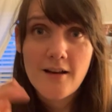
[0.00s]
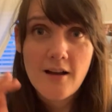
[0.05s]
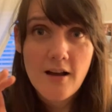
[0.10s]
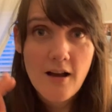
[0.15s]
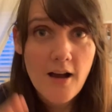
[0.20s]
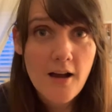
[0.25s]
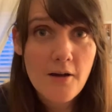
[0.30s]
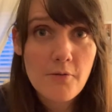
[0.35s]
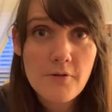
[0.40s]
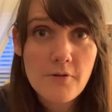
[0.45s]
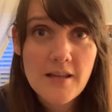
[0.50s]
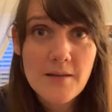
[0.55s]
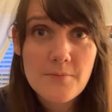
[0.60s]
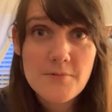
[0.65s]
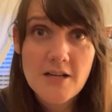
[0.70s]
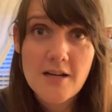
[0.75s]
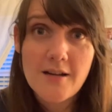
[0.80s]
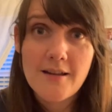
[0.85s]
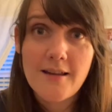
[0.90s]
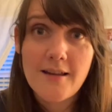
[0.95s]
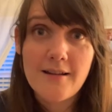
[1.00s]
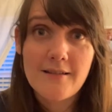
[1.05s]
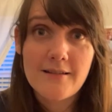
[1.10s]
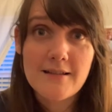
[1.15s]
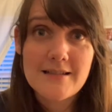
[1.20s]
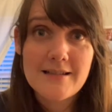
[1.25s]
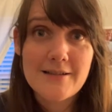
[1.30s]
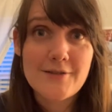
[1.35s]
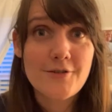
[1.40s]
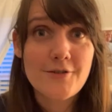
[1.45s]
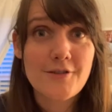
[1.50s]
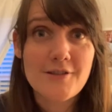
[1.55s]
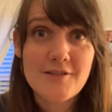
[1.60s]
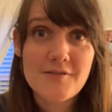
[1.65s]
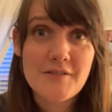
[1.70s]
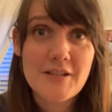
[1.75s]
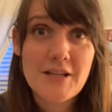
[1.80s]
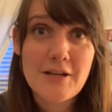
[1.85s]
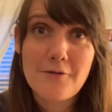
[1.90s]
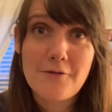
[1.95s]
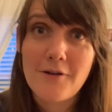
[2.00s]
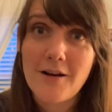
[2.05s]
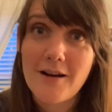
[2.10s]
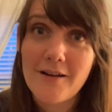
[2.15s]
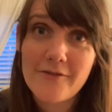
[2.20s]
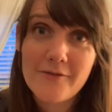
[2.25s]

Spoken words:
I will keep talking unless I turn this video off.